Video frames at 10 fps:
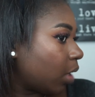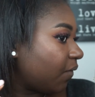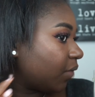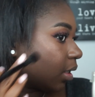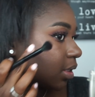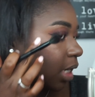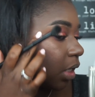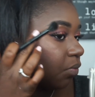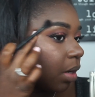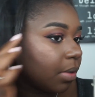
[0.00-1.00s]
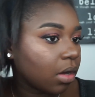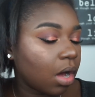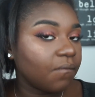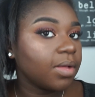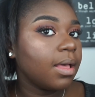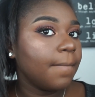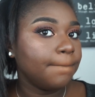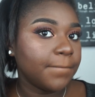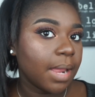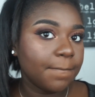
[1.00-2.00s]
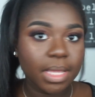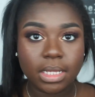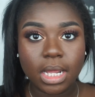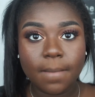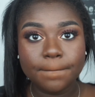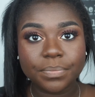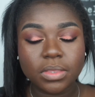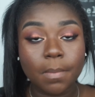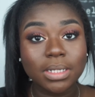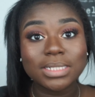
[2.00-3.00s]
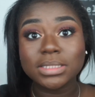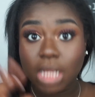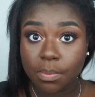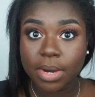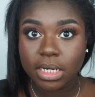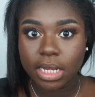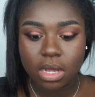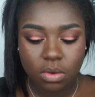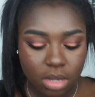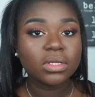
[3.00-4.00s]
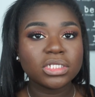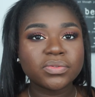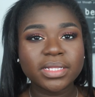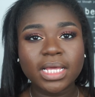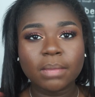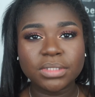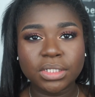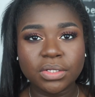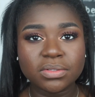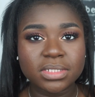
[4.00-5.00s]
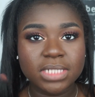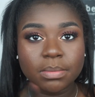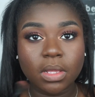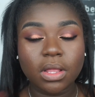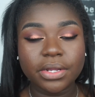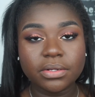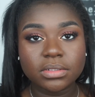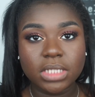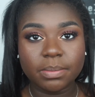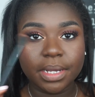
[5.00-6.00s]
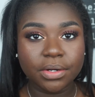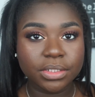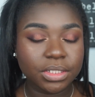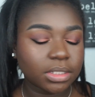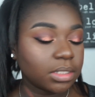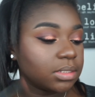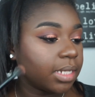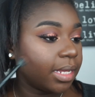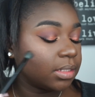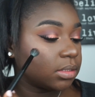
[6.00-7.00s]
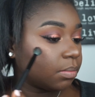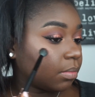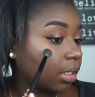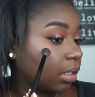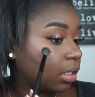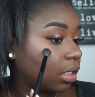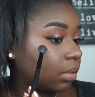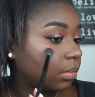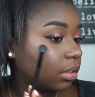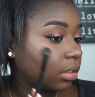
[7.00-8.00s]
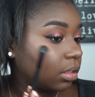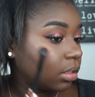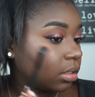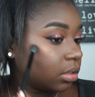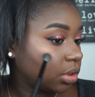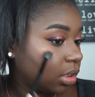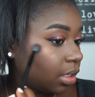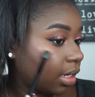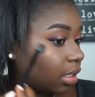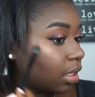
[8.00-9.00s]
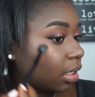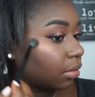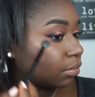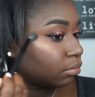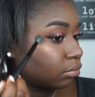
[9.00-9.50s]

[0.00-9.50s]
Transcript: I feel like it's kind of rubbing off my makeup, so I'm gonna stop right now. So I think I'm gonna use the same color I used in my inner tear ducts as my cheek highlight.